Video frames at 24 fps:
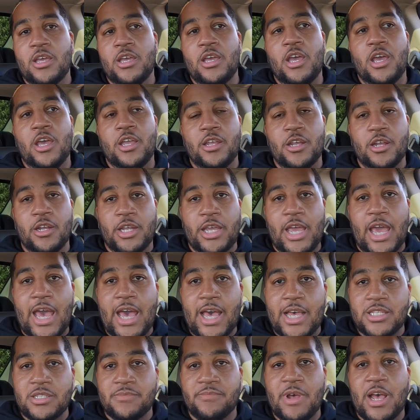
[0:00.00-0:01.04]
in your
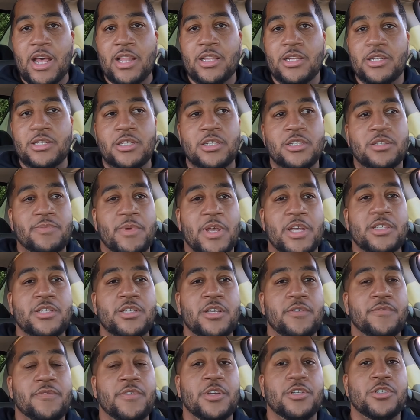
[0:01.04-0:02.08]
gas mileage, especially
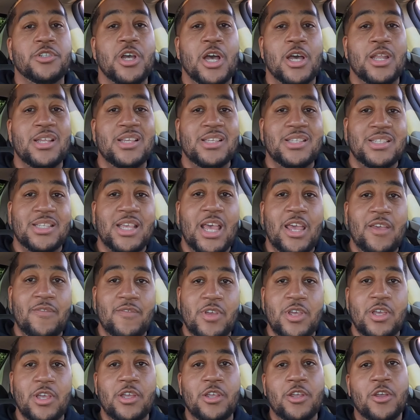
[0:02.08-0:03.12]
if you're trying to save
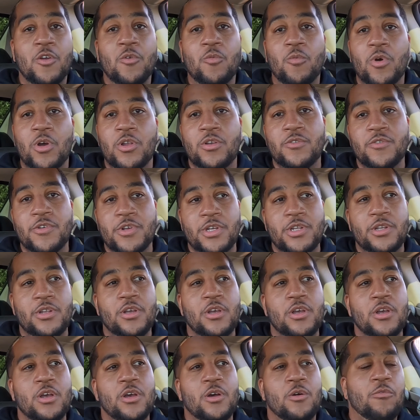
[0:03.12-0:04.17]
it and you're wondering,
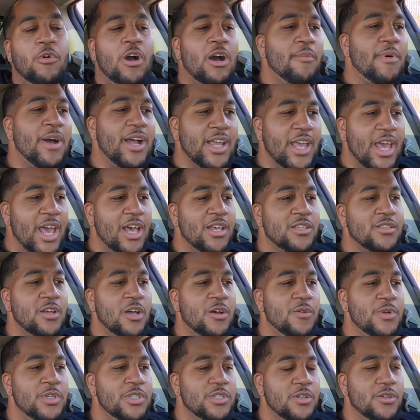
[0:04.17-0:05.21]
why my gas
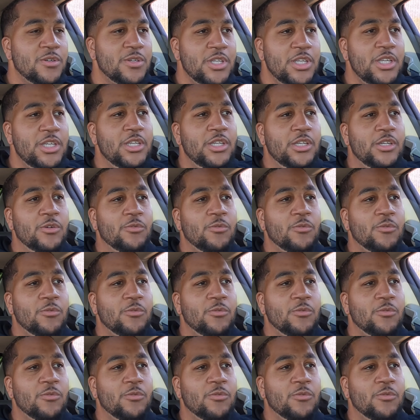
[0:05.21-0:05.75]
always on E?